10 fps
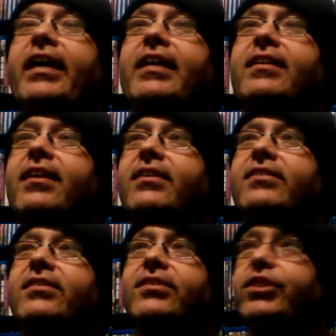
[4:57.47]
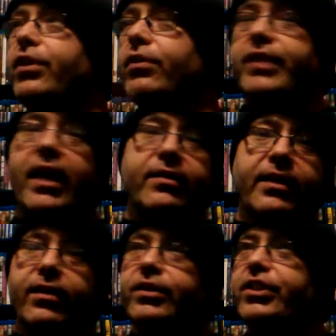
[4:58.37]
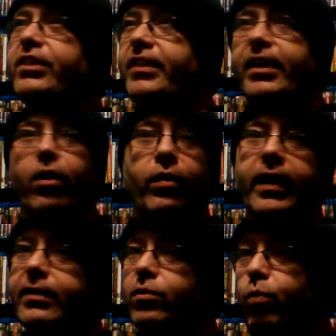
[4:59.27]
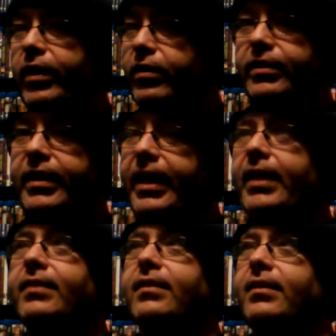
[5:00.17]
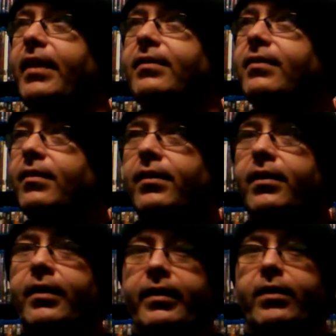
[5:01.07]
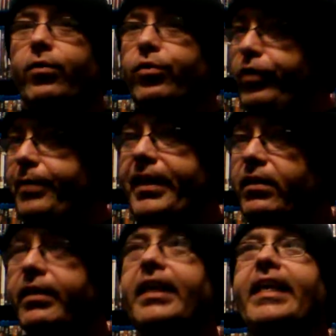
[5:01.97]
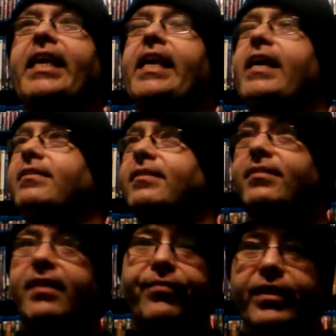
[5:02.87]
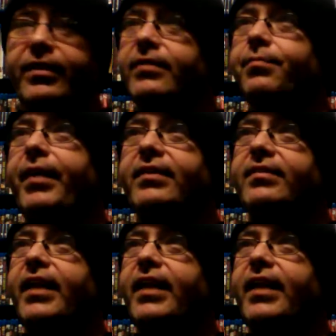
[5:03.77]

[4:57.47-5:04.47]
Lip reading: And so she goes out there and she's seeing all kinds of weird things and you know, creepy looking kids and stuff that doesn't make